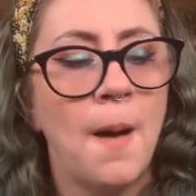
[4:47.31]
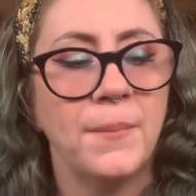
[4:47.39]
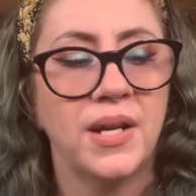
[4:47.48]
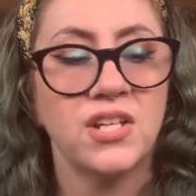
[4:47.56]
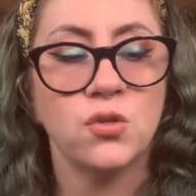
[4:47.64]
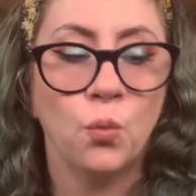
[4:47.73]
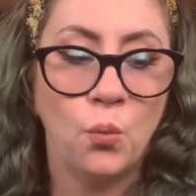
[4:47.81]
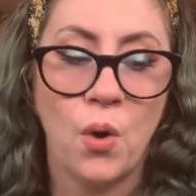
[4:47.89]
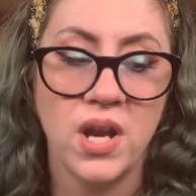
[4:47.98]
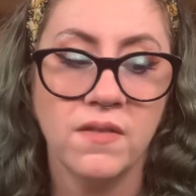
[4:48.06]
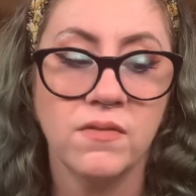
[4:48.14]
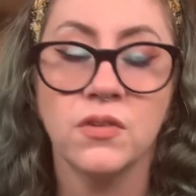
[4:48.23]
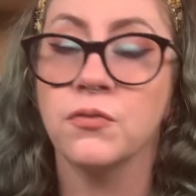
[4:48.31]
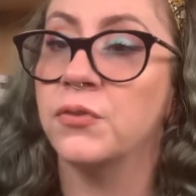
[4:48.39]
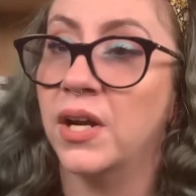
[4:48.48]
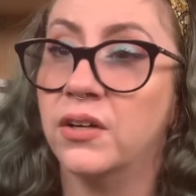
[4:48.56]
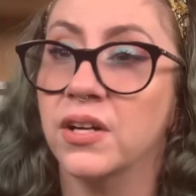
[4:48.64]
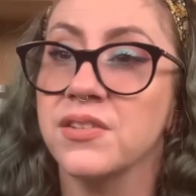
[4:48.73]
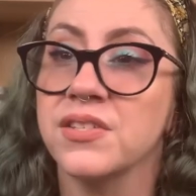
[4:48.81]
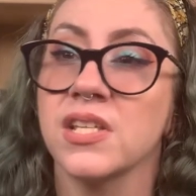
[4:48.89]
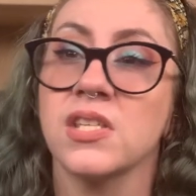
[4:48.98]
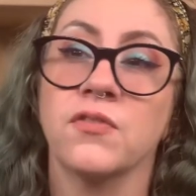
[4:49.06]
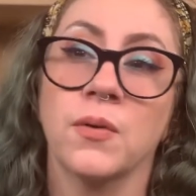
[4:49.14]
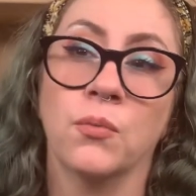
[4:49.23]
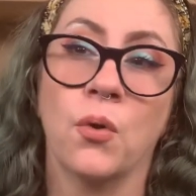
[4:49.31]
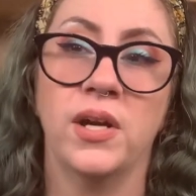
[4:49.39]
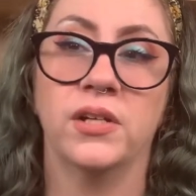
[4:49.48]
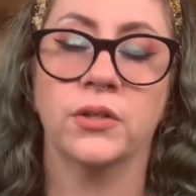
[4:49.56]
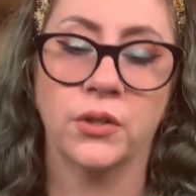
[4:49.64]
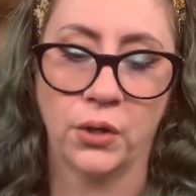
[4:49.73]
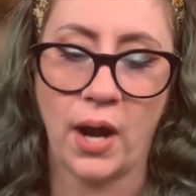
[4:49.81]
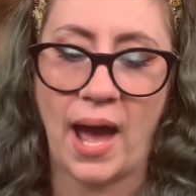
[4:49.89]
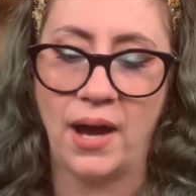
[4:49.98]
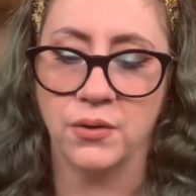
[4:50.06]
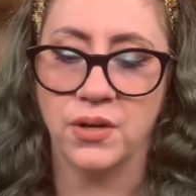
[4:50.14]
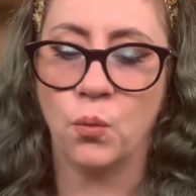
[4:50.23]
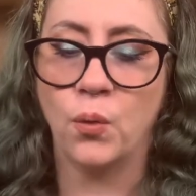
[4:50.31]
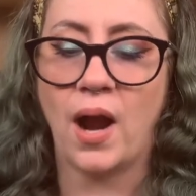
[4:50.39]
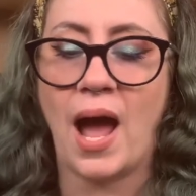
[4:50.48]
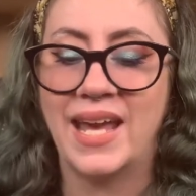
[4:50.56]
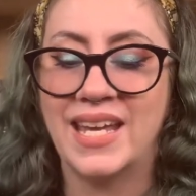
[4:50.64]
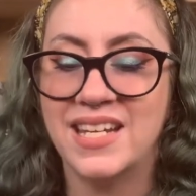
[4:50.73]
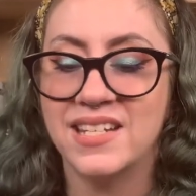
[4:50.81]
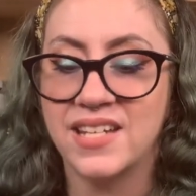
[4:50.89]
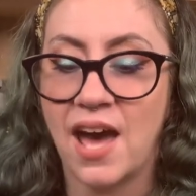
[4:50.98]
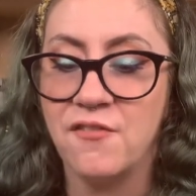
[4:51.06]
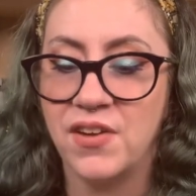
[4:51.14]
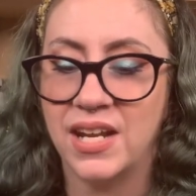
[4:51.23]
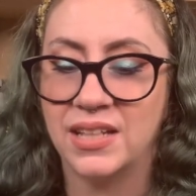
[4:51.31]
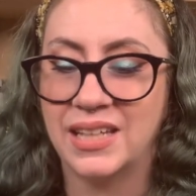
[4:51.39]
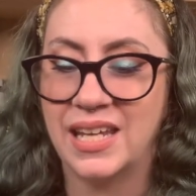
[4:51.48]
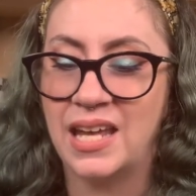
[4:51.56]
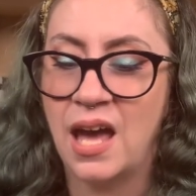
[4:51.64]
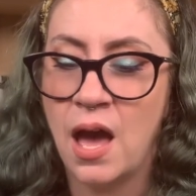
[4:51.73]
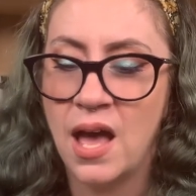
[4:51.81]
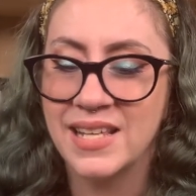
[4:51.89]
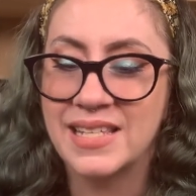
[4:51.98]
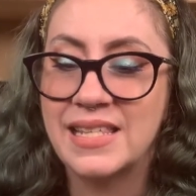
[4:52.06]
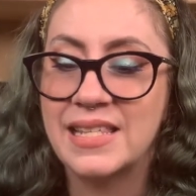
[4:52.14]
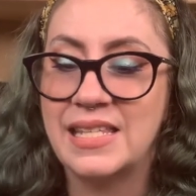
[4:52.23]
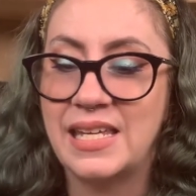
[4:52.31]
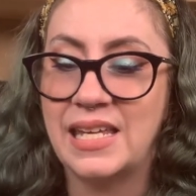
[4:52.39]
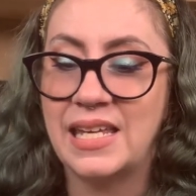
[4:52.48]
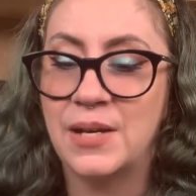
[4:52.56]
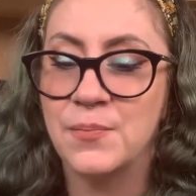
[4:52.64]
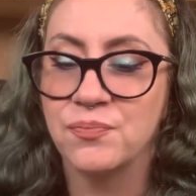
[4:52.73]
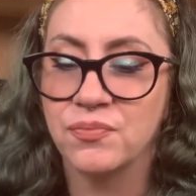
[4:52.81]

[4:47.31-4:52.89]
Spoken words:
but it's one of the fragrances from Royal Crown where I can definitely see